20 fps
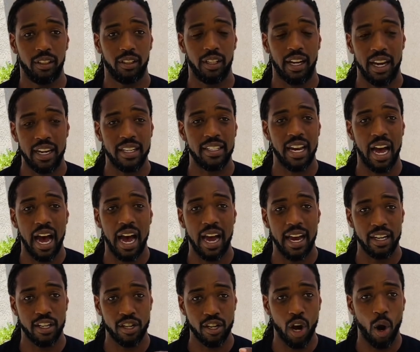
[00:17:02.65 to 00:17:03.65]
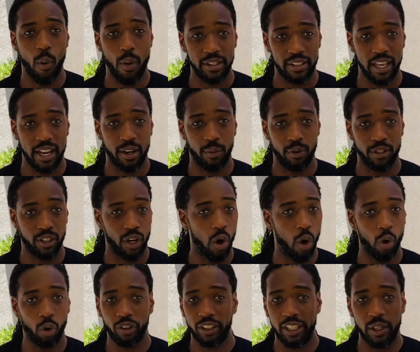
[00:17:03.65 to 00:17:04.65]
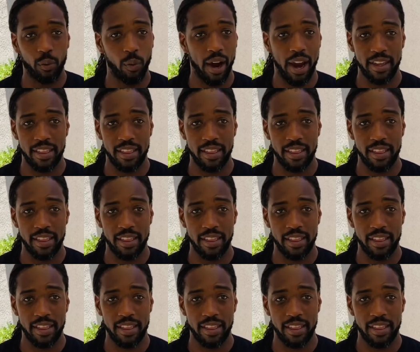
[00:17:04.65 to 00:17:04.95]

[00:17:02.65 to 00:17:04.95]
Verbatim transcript: and died knowing that it was the only way